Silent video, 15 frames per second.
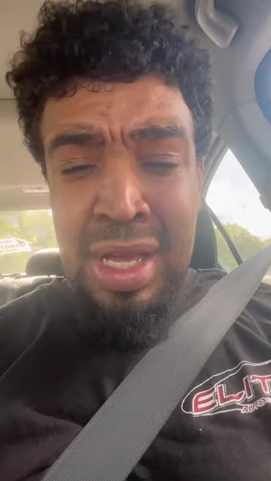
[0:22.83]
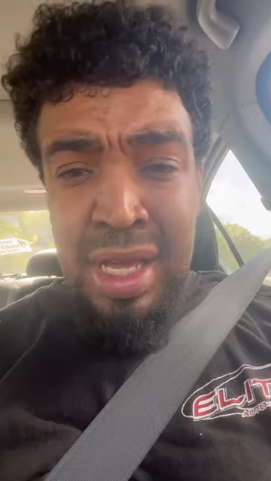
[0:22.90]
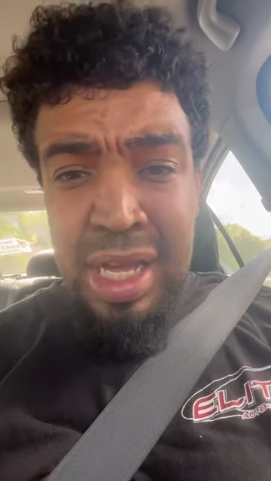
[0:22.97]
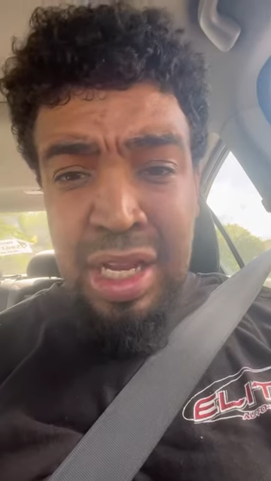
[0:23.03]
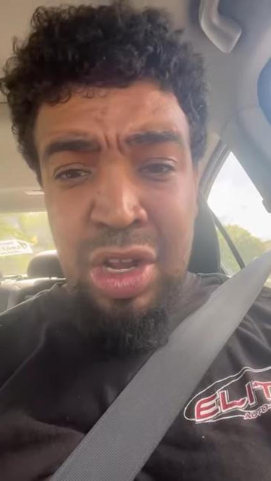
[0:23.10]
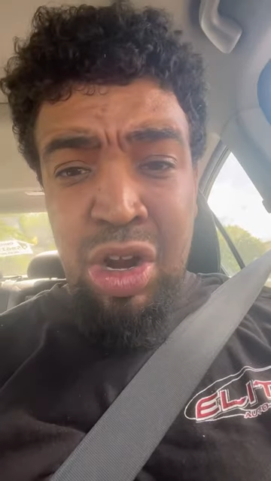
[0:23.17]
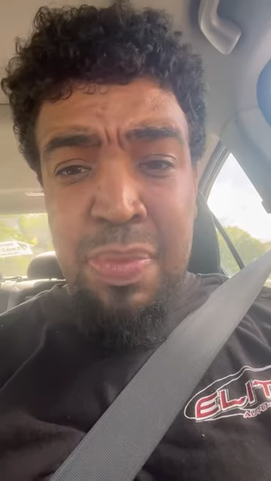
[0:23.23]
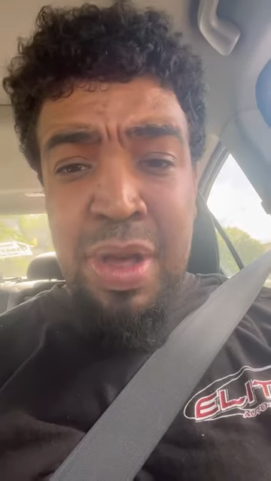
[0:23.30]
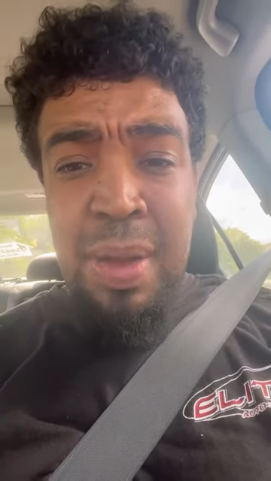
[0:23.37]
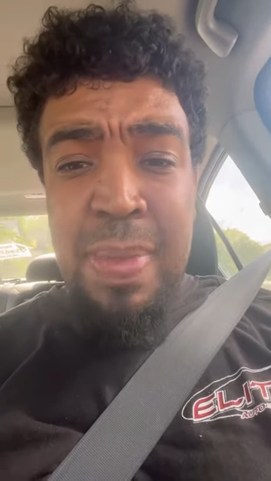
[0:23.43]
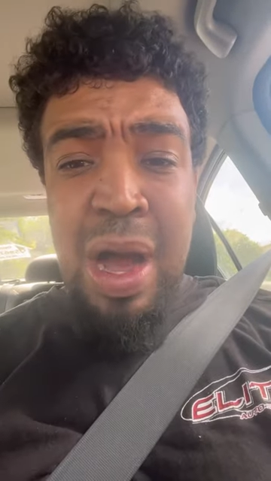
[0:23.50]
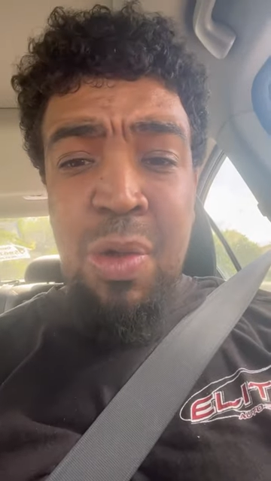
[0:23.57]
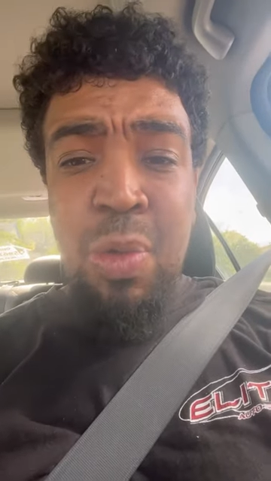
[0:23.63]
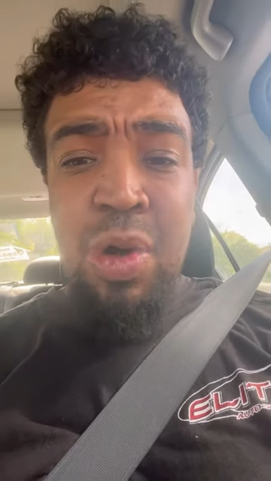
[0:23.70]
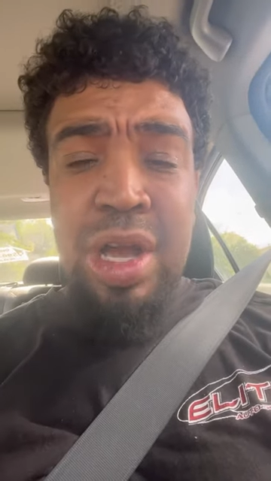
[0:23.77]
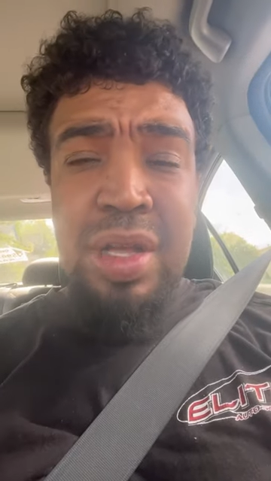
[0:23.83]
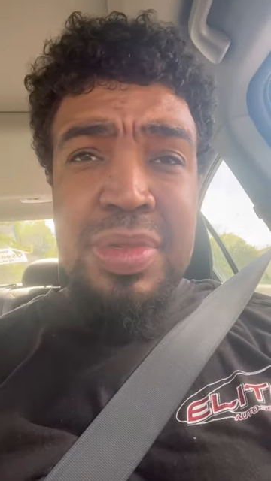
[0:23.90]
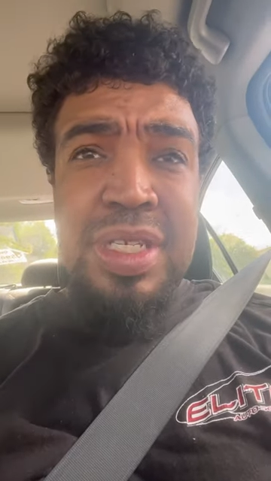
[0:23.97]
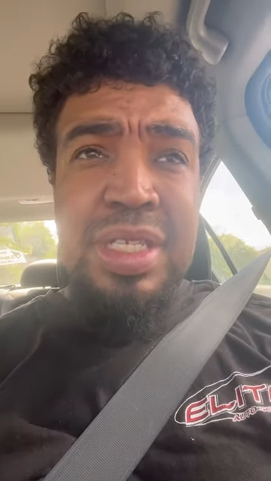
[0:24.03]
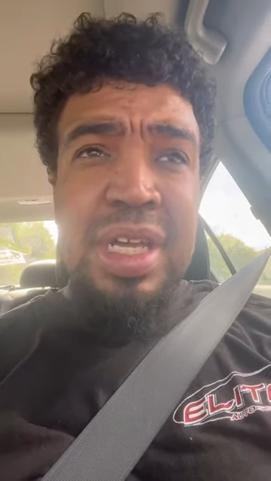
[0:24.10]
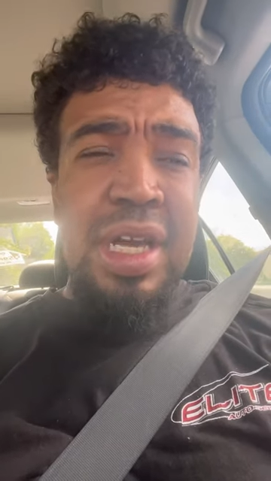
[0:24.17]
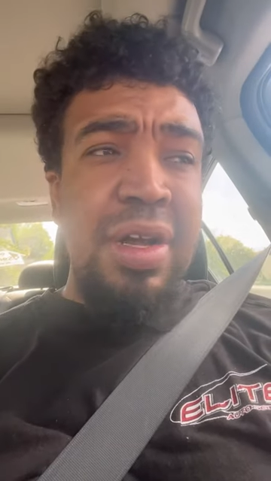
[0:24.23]
A little bit about William
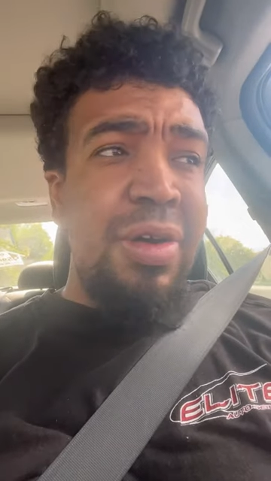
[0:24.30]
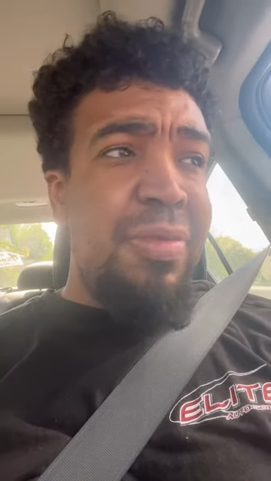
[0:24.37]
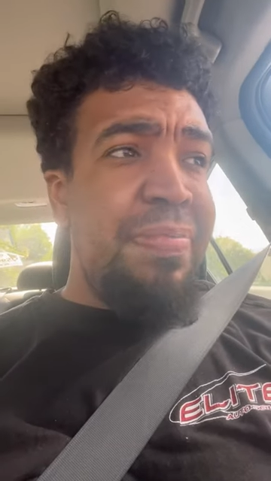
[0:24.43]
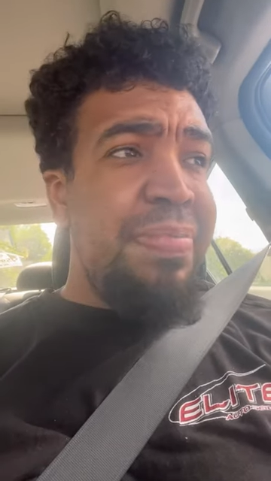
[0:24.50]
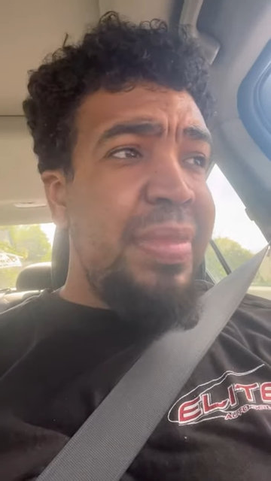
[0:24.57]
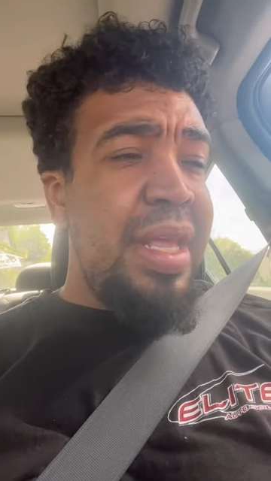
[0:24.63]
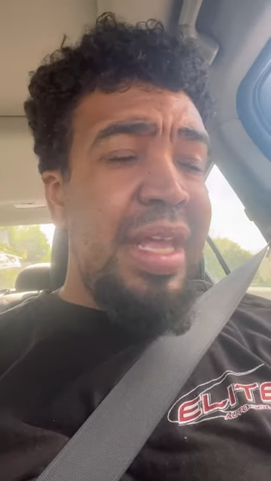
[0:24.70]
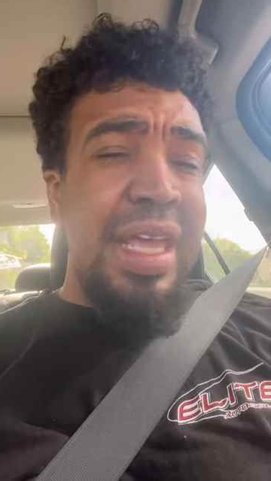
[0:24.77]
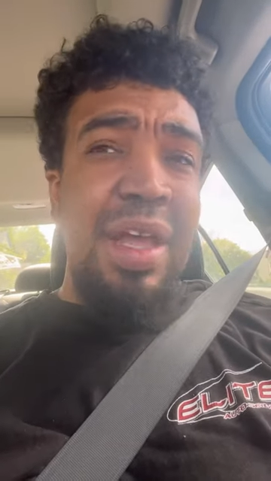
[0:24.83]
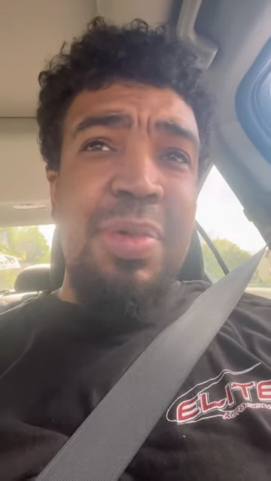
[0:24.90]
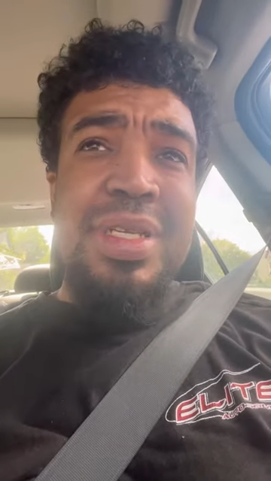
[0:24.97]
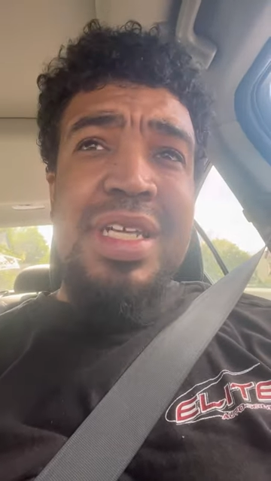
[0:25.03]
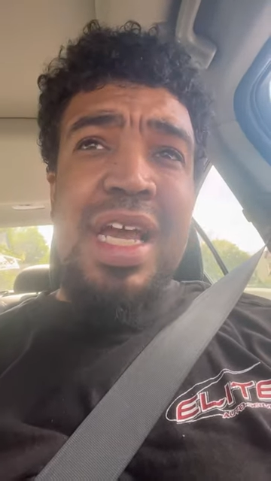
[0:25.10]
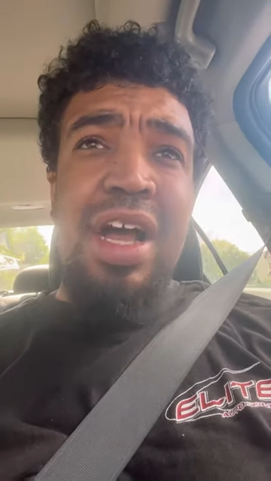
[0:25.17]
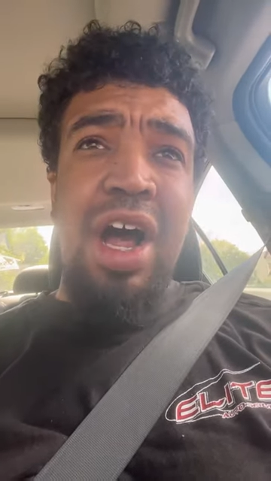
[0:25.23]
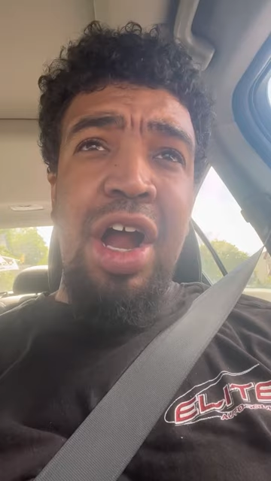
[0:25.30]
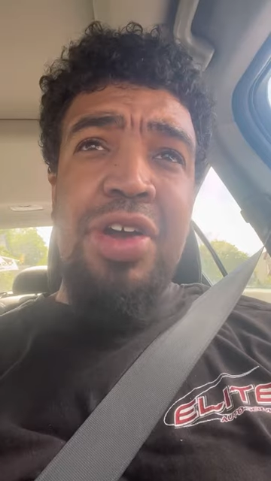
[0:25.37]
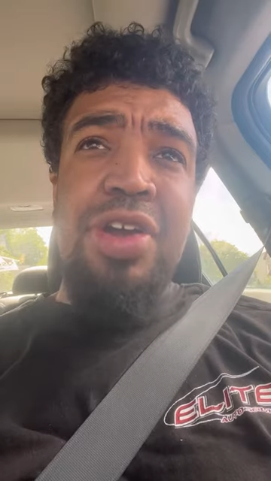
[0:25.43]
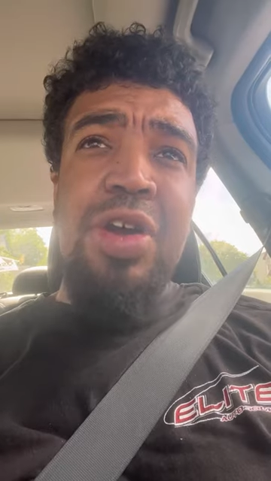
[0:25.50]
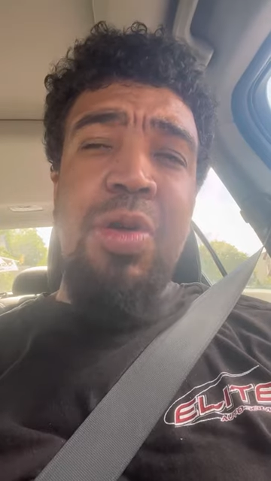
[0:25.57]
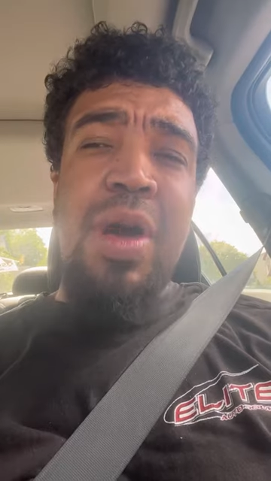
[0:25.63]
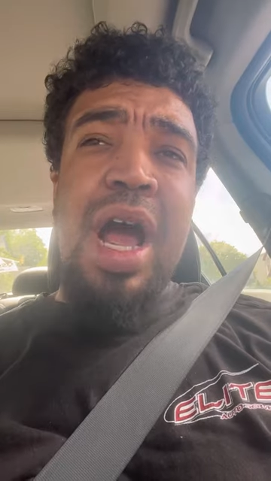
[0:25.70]
Steele, he was a
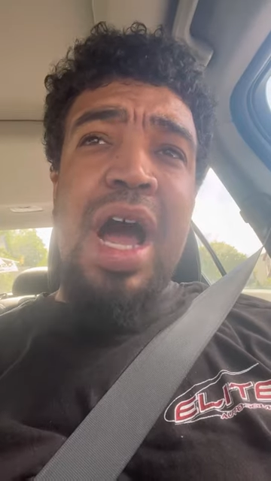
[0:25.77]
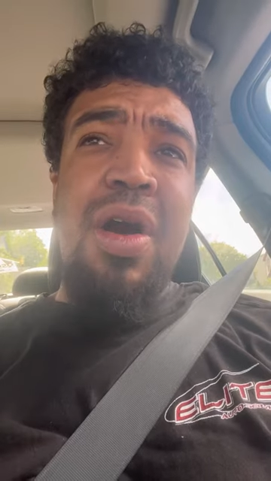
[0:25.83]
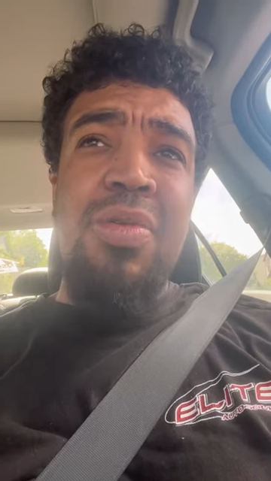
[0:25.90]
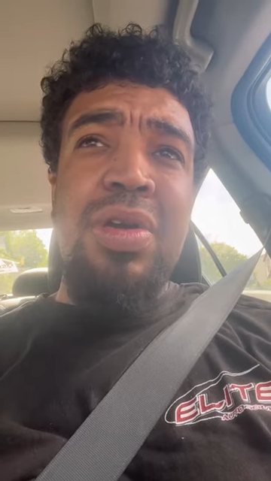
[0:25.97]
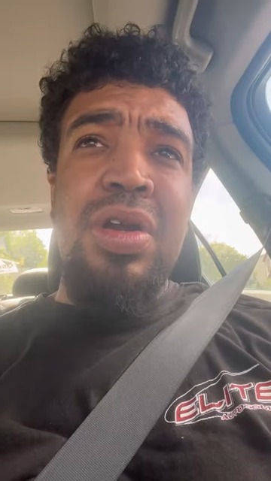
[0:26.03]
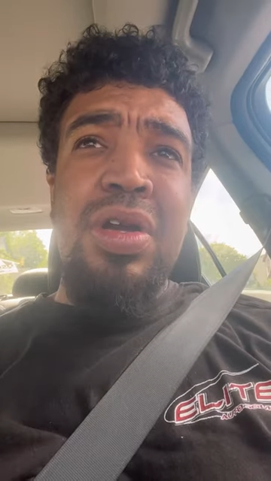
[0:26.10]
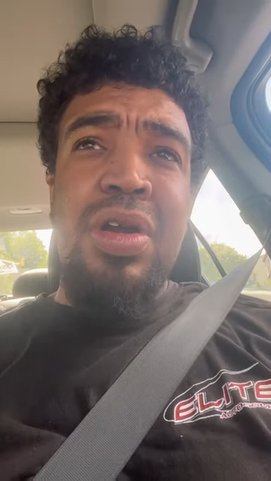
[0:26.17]
underground